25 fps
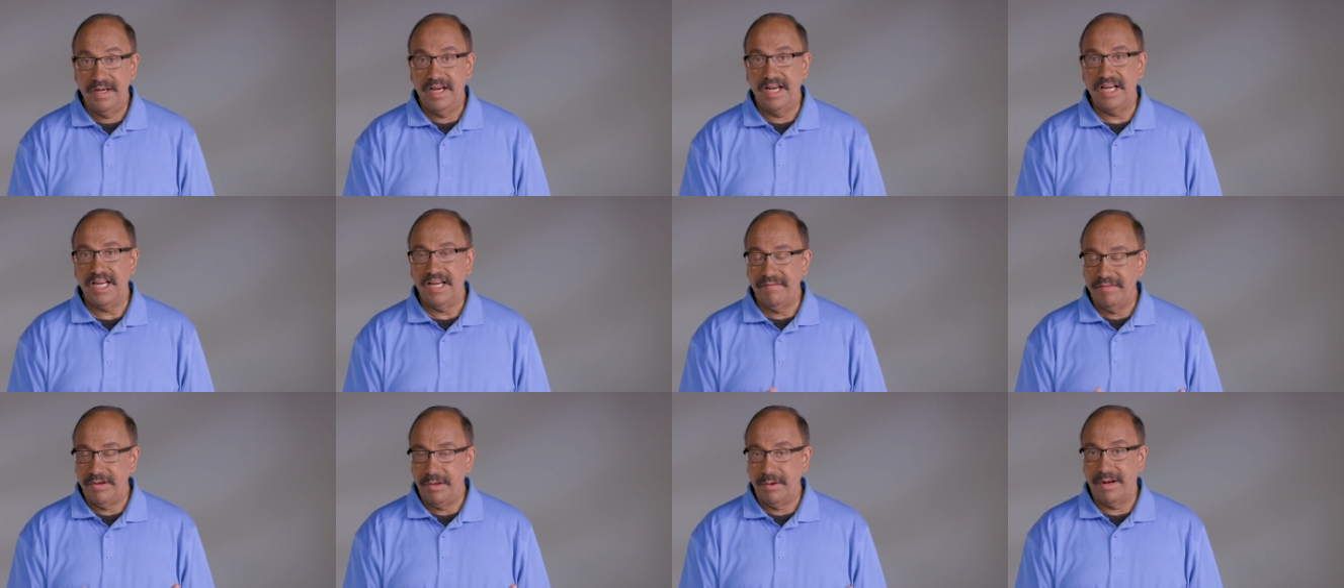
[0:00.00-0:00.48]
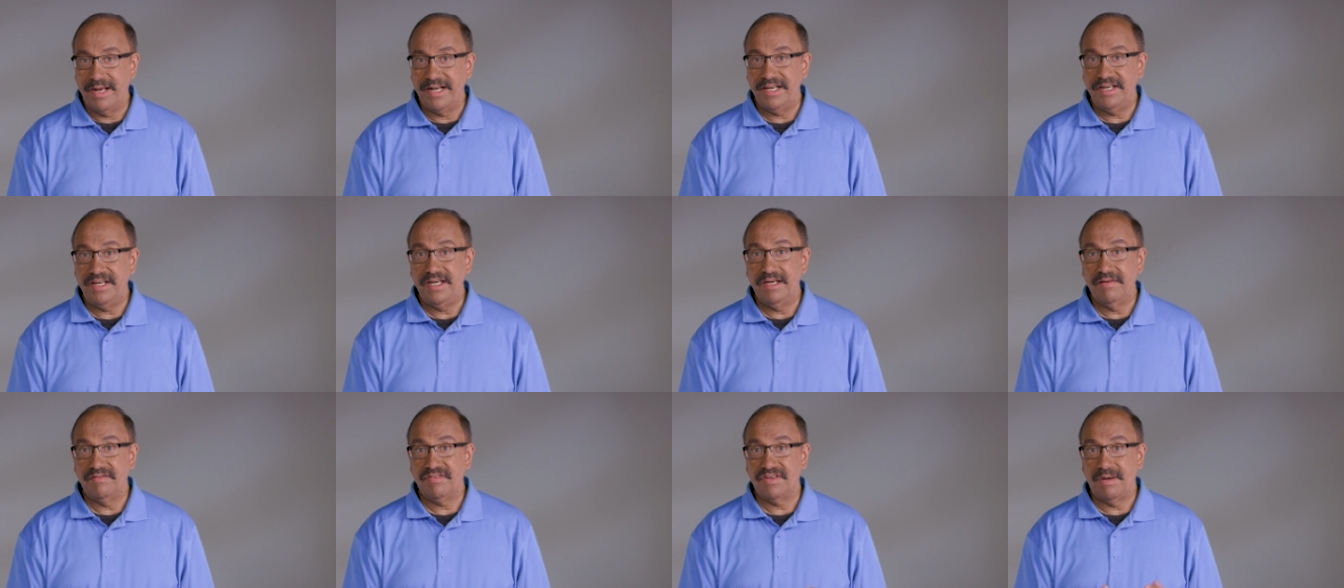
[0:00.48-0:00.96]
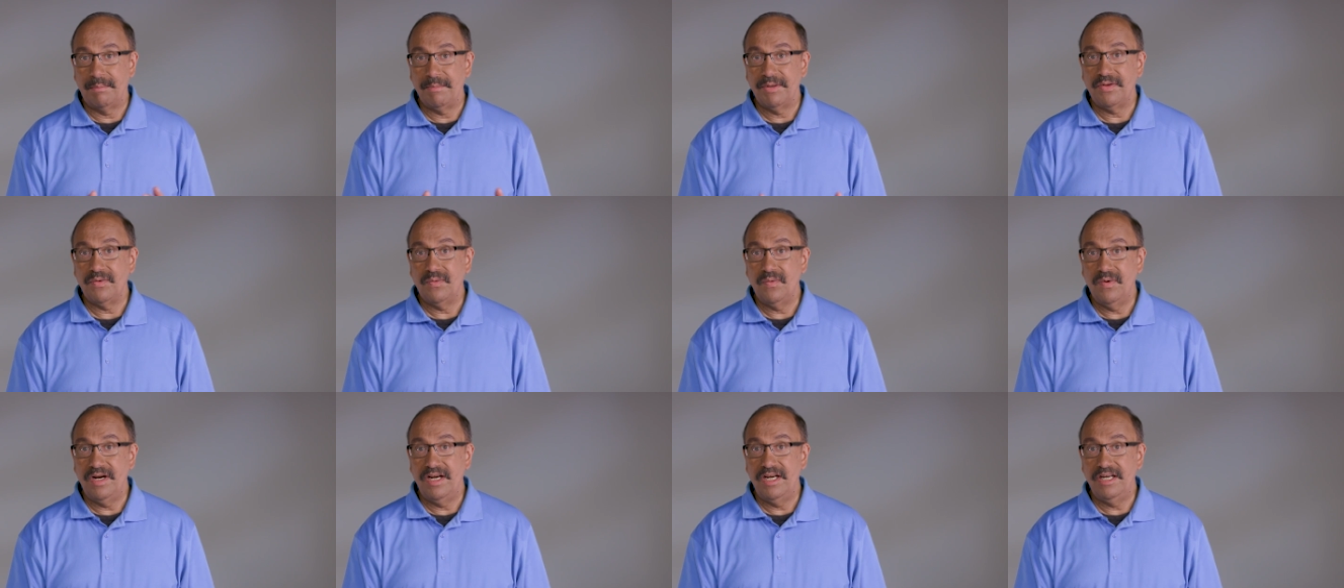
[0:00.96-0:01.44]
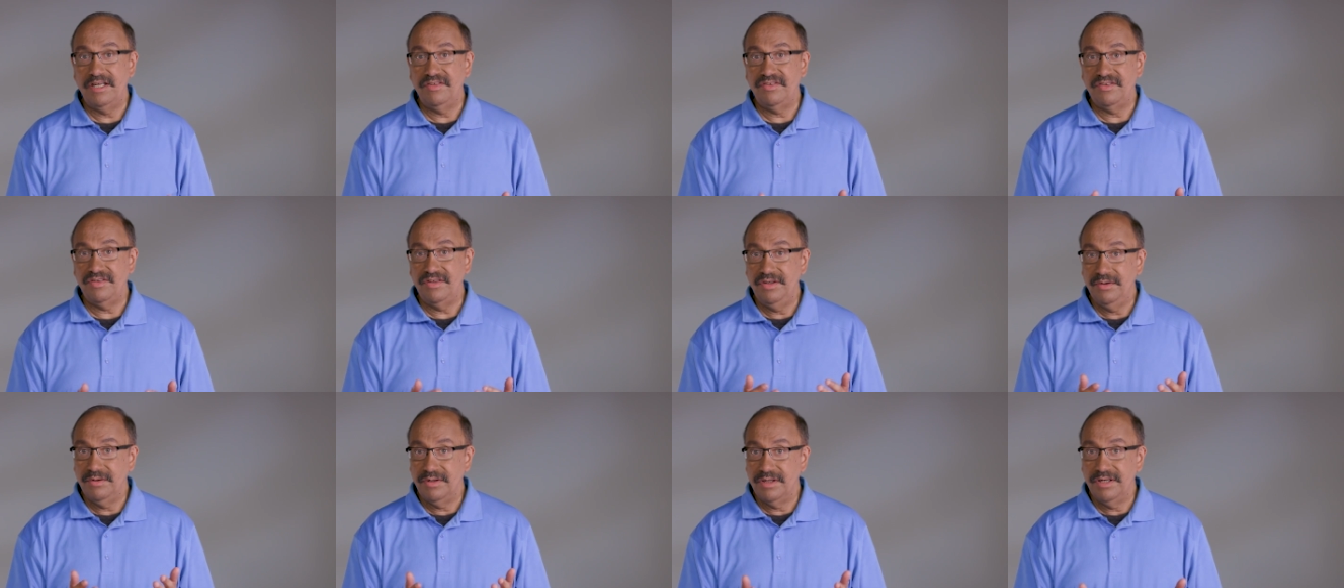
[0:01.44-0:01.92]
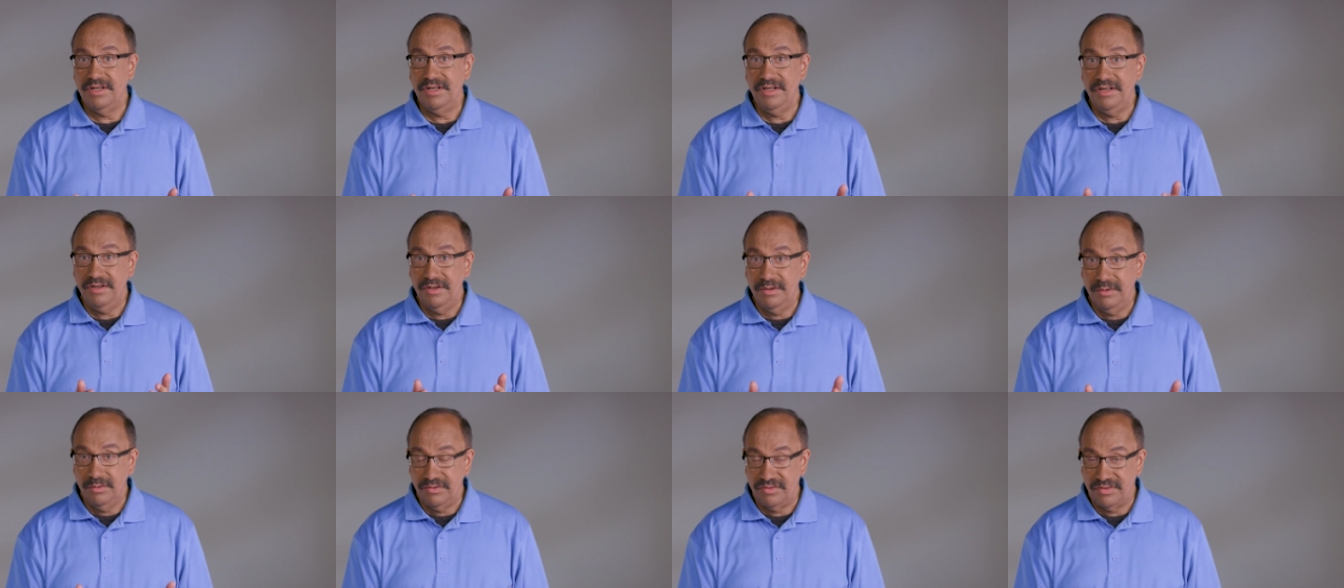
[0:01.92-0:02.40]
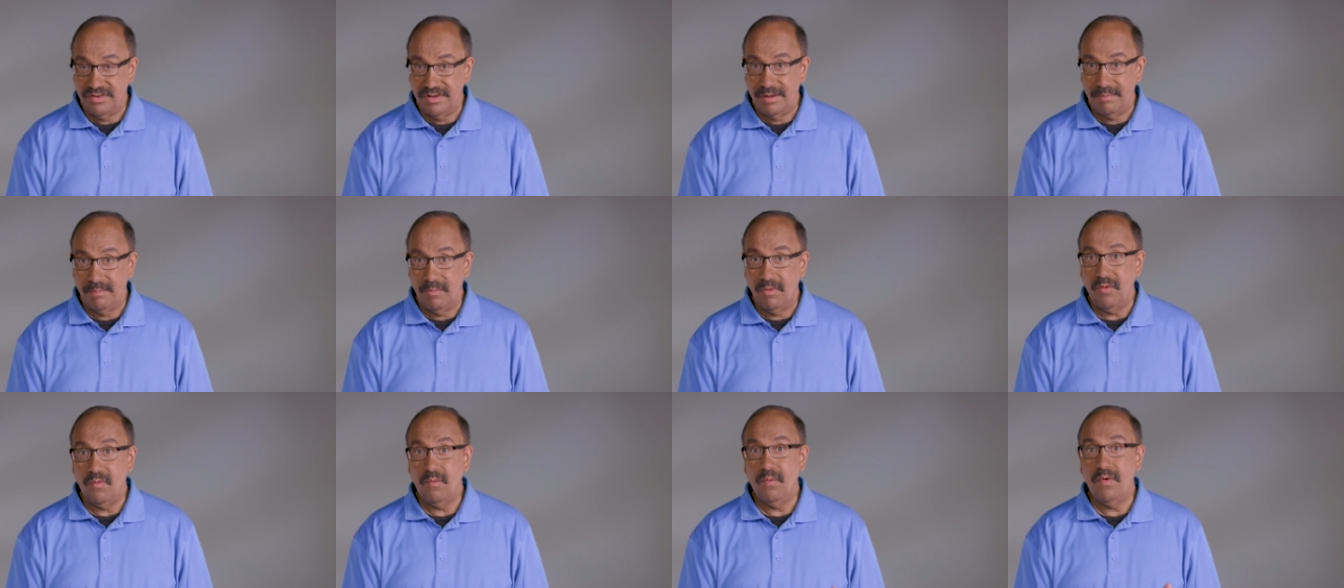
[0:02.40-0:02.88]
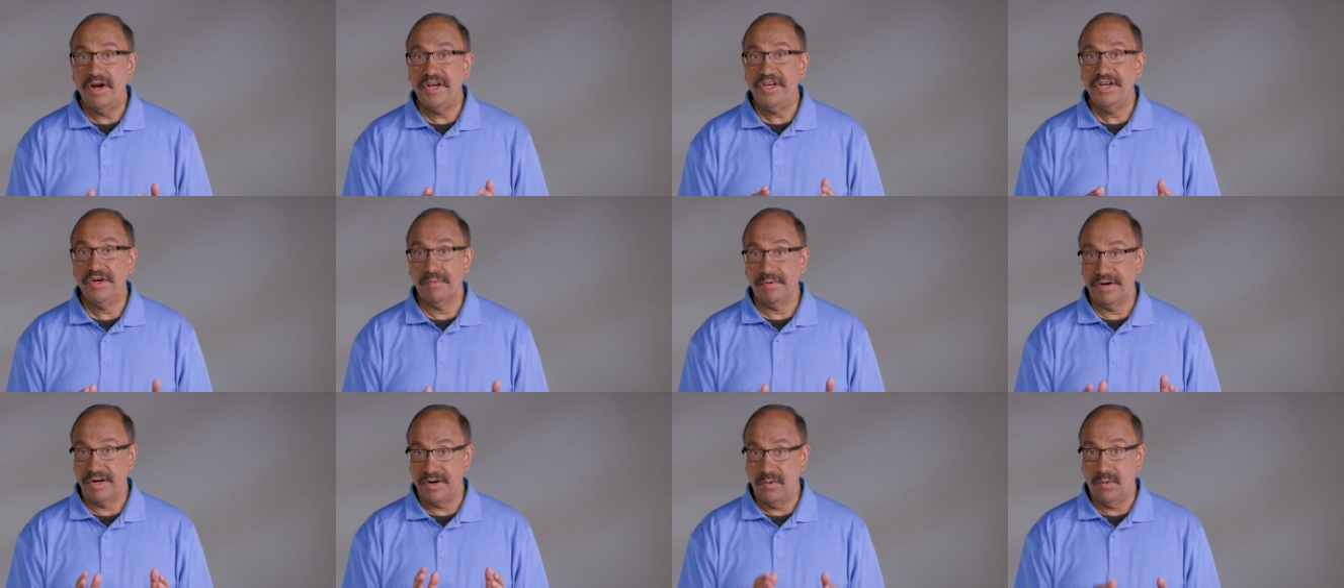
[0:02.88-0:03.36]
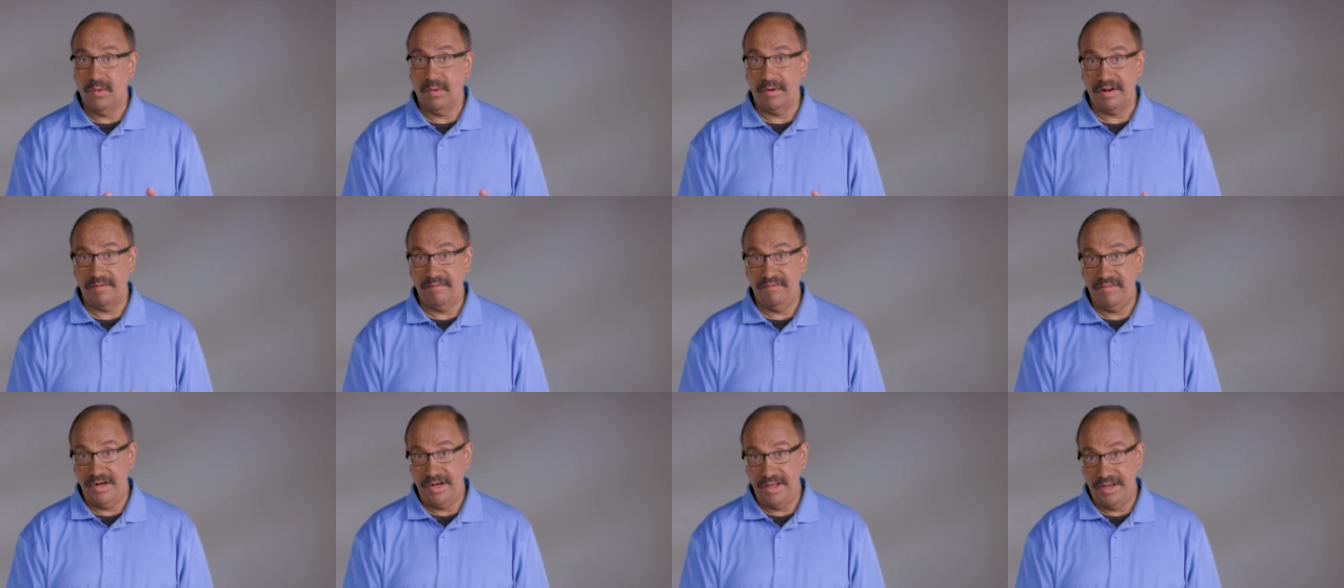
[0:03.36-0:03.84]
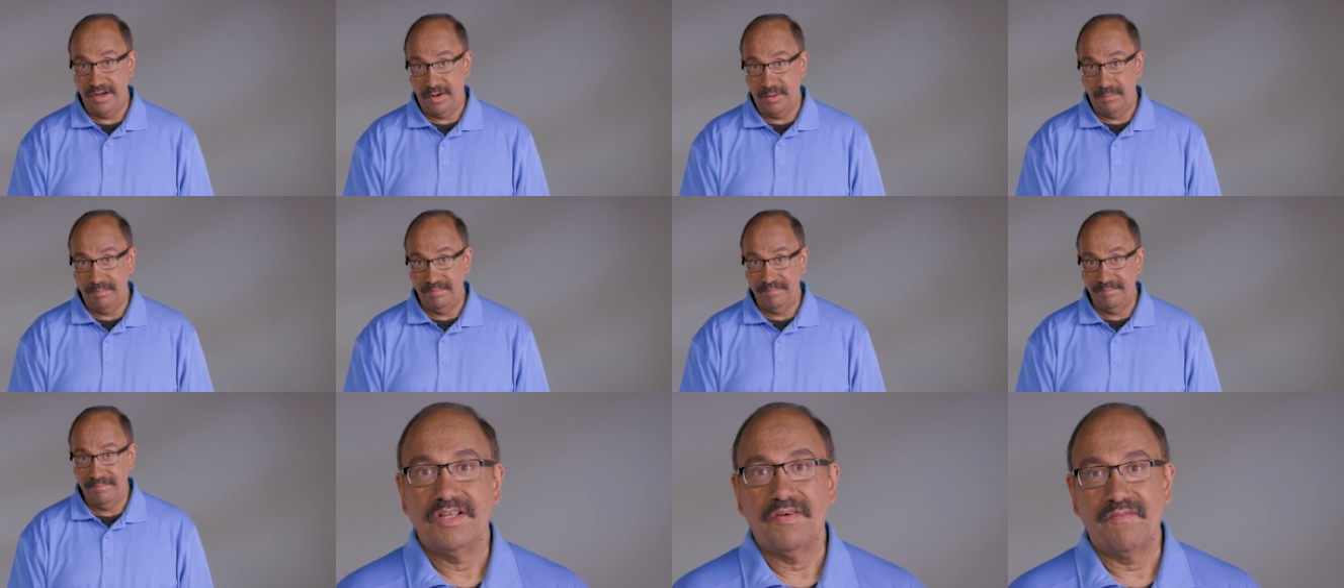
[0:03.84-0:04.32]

and give you an idea of some of the ways you can use them when you're recording video.